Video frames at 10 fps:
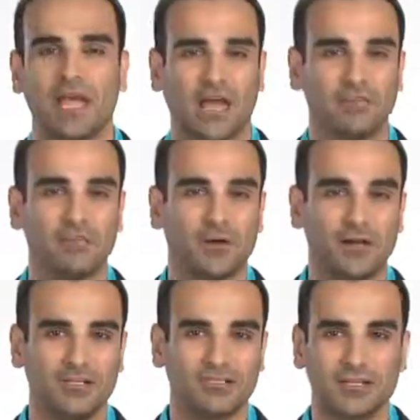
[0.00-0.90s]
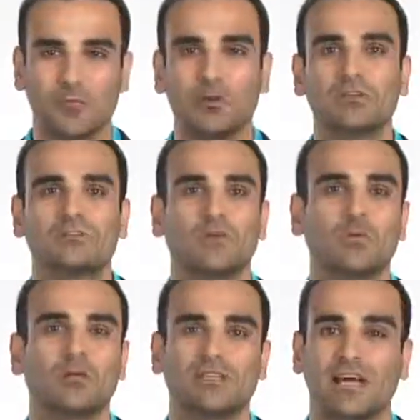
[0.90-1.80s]
Out of the box, Windows
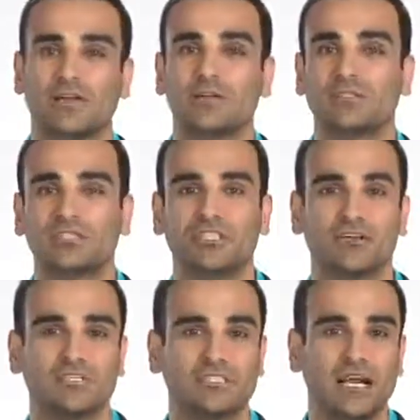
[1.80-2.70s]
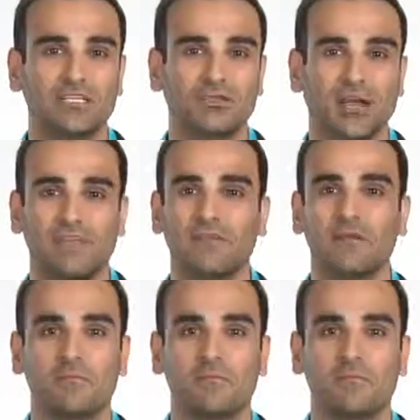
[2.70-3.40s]
Phone will allow you to share to SkyDrive,